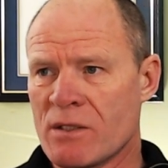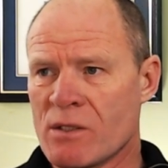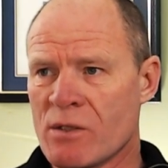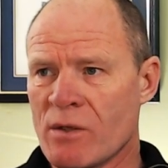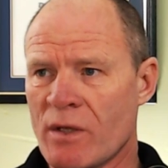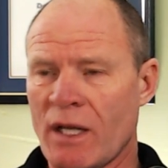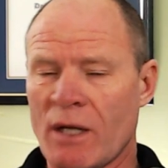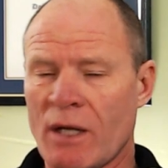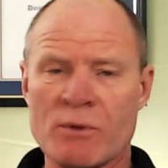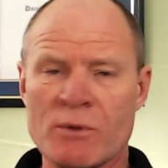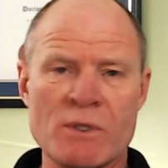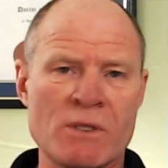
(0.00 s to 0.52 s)
So
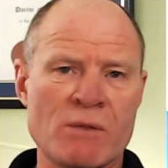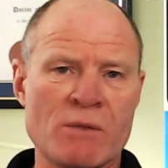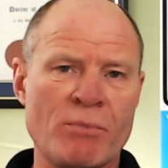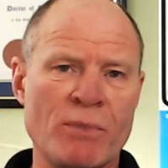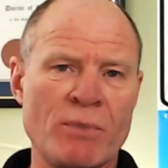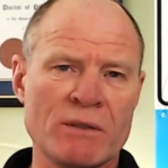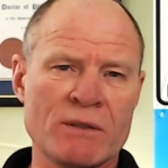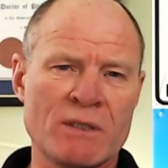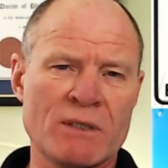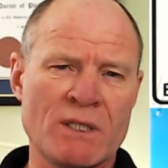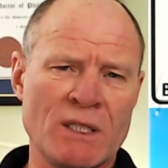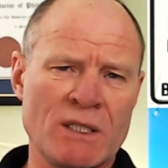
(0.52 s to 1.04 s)
that was
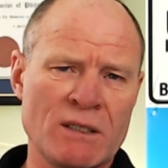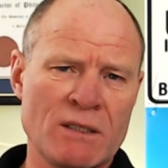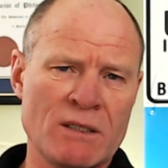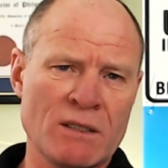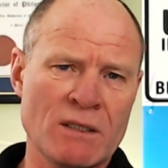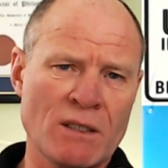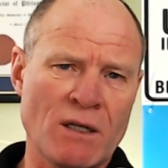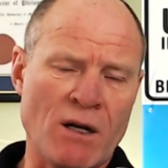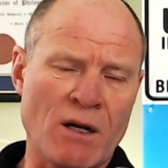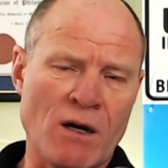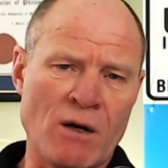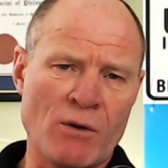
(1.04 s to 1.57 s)
built into
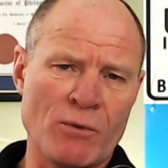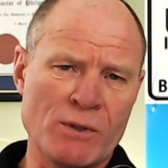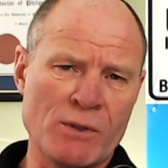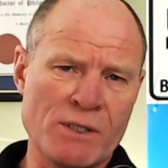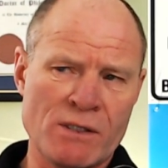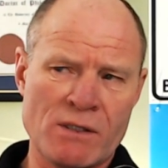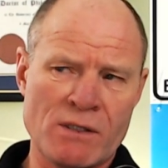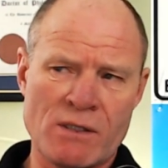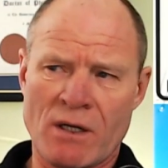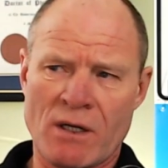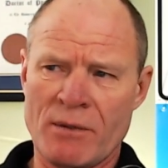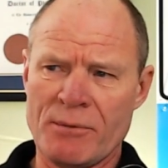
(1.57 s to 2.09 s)
the car, was
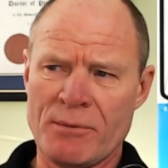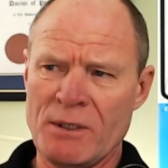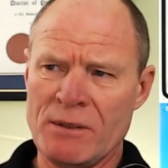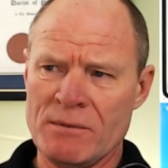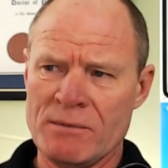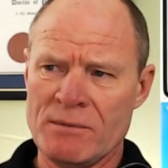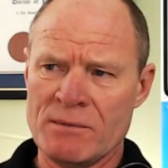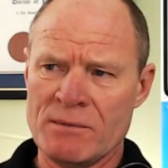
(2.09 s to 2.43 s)
it, Tommy?